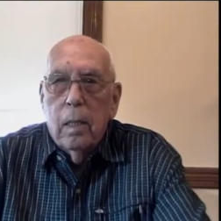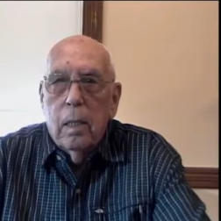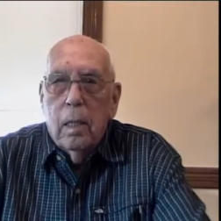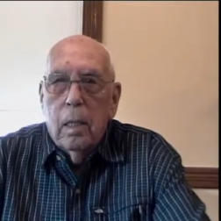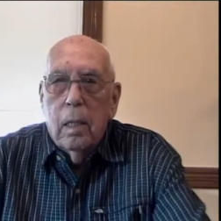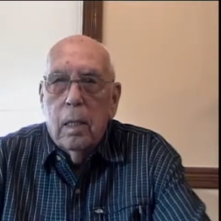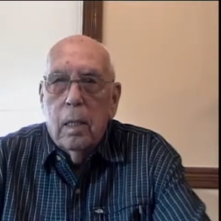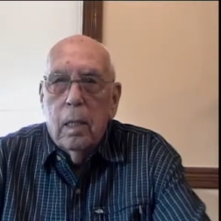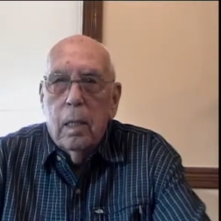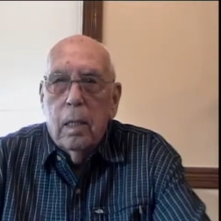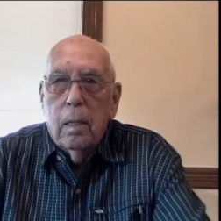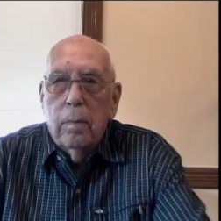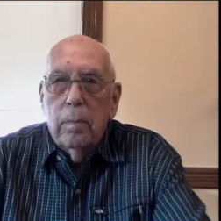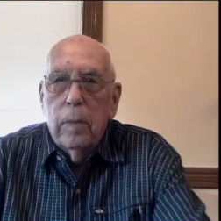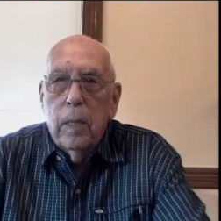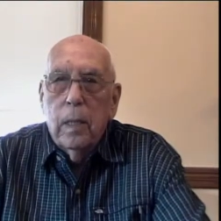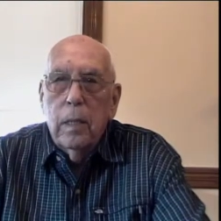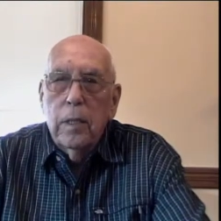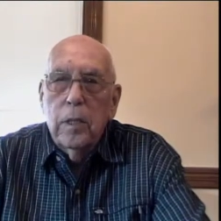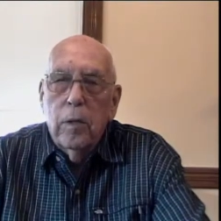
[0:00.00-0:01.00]

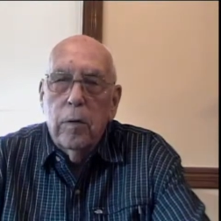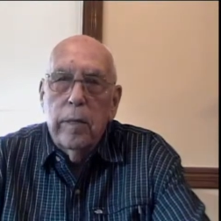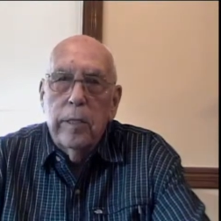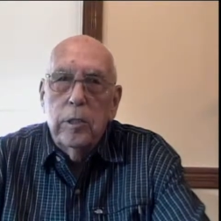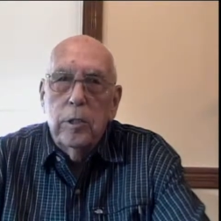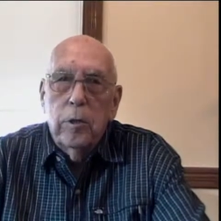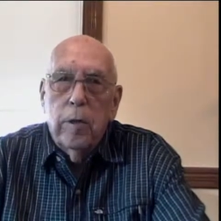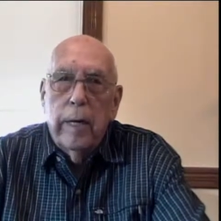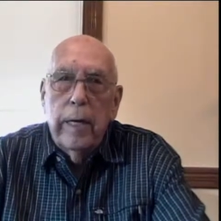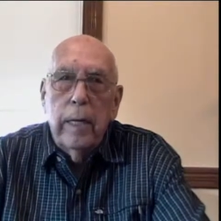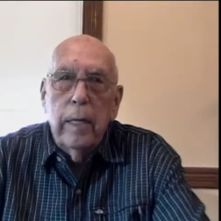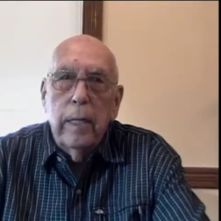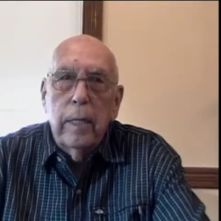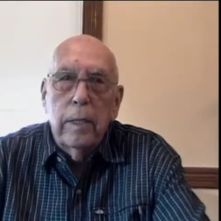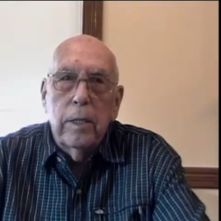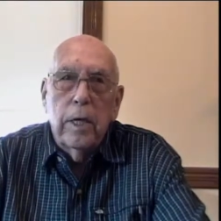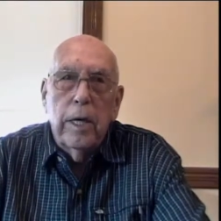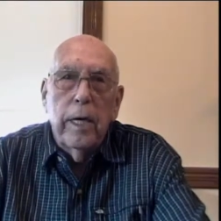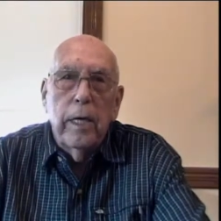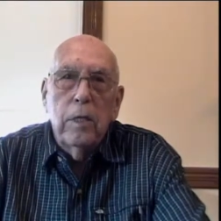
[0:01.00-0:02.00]
military training
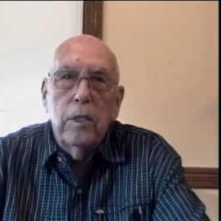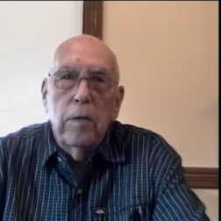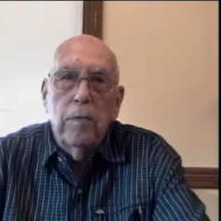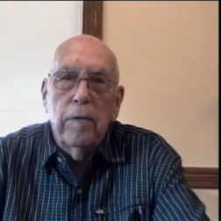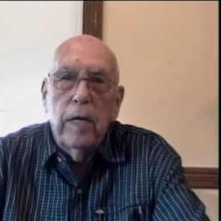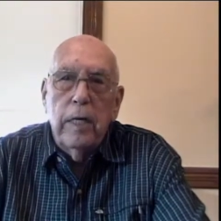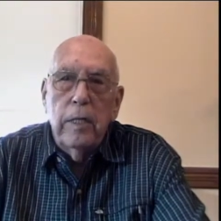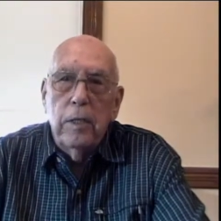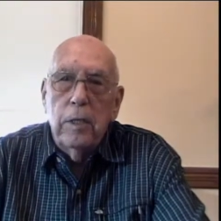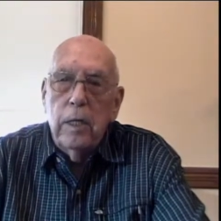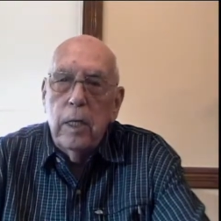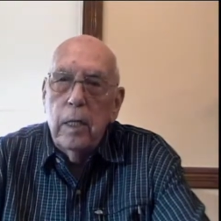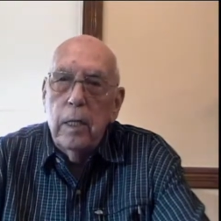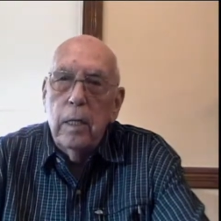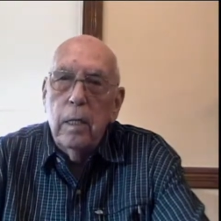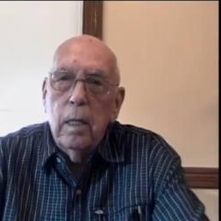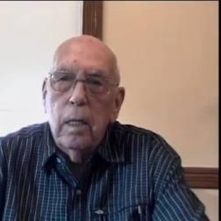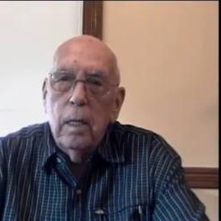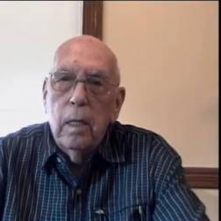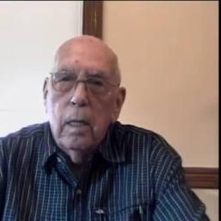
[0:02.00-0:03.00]
at the age of
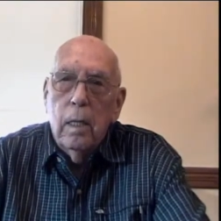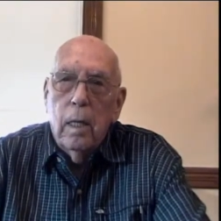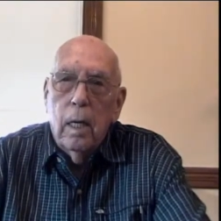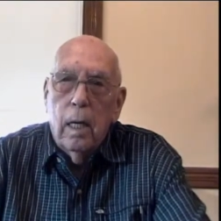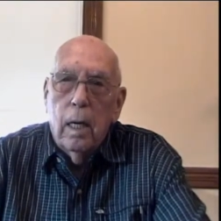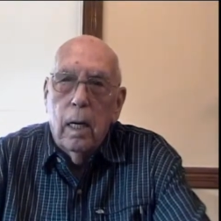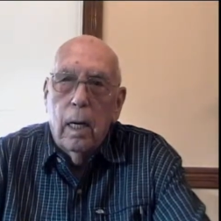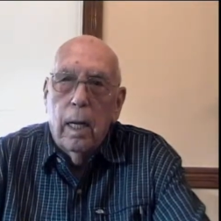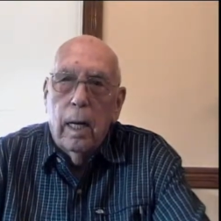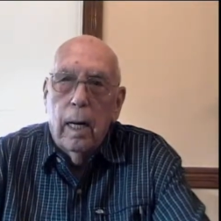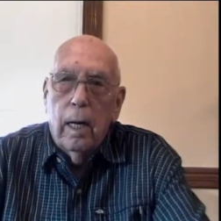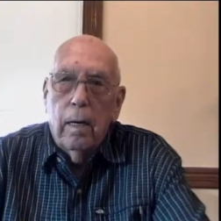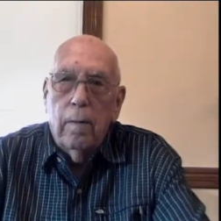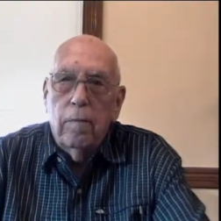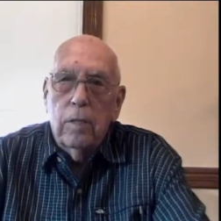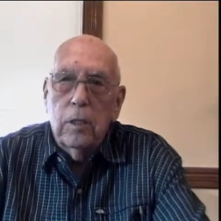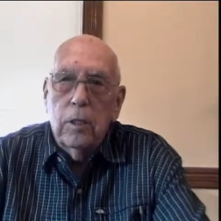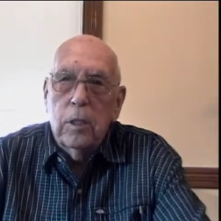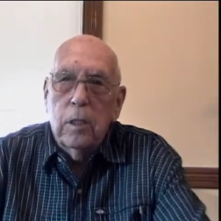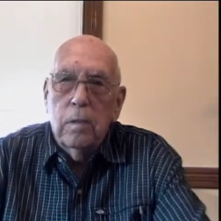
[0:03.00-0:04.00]
18. A lot of
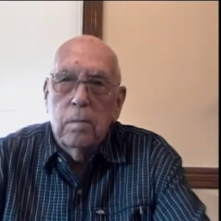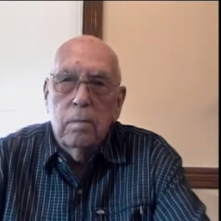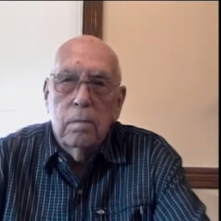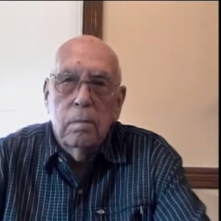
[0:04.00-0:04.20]
us